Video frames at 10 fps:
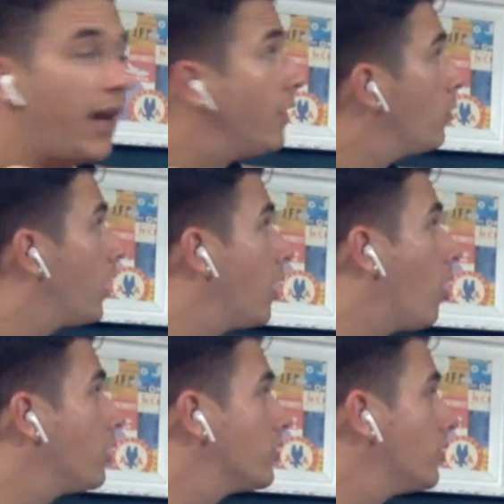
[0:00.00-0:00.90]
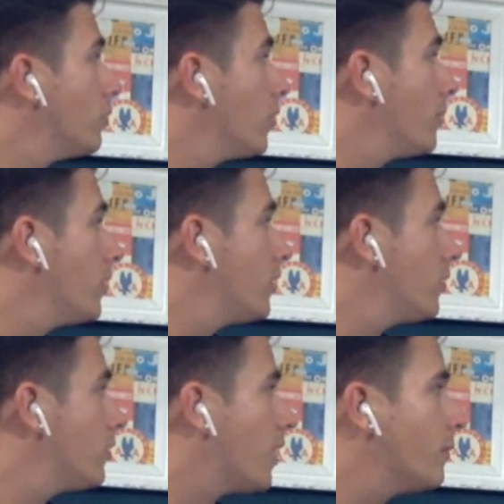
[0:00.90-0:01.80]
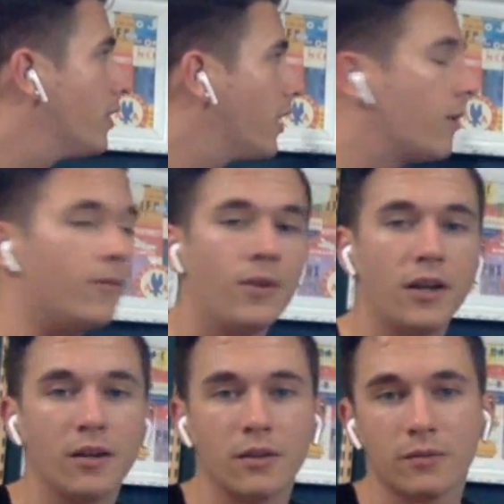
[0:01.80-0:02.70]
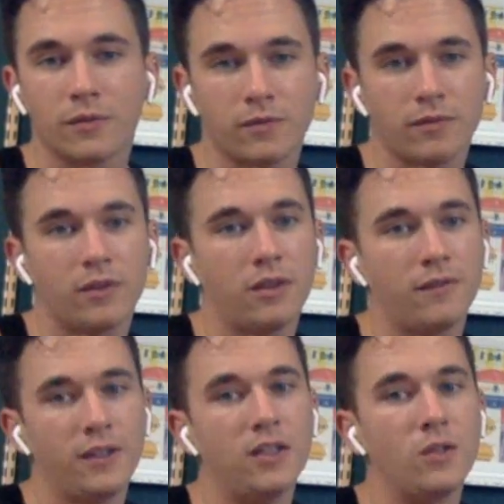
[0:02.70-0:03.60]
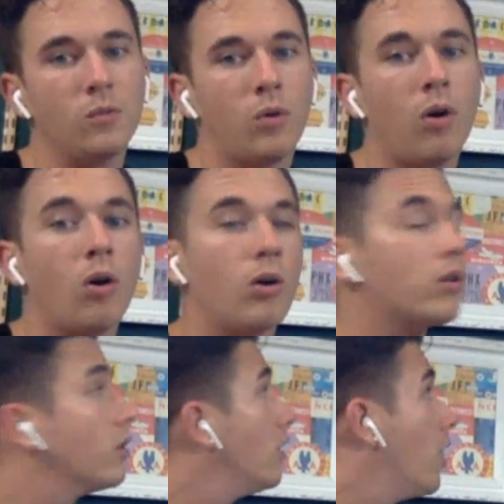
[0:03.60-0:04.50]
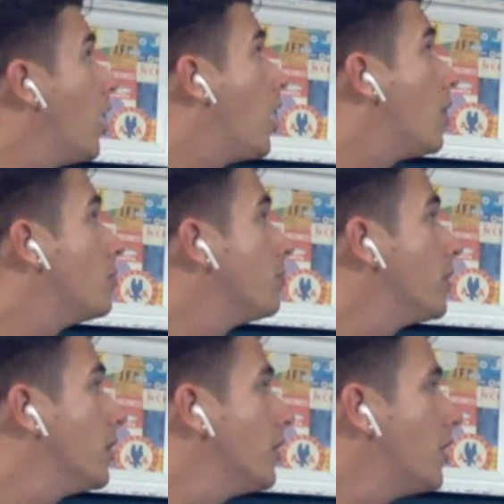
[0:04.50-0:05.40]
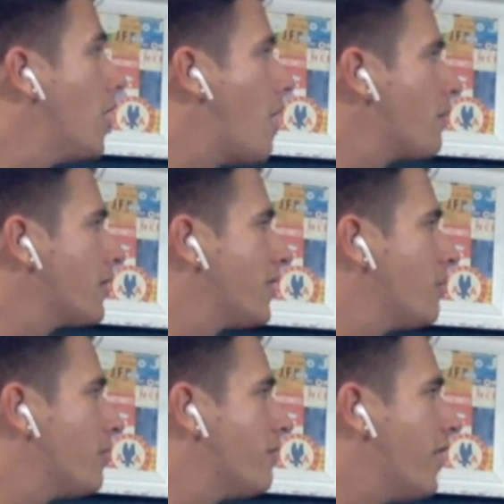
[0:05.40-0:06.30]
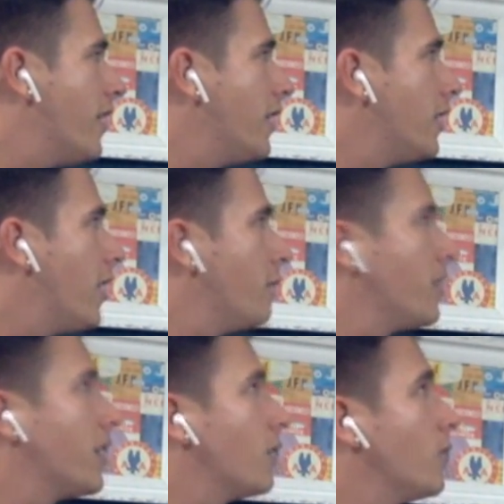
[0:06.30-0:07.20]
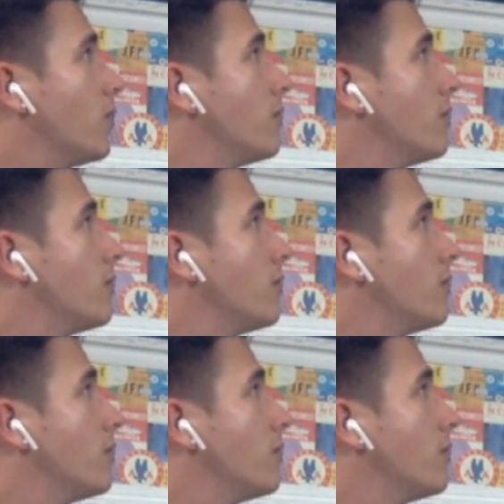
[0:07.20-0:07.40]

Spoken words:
And what I'm gonna do is I'm gonna get rid of the V2 wall. I'm gonna simplify it. I'm gonna get rid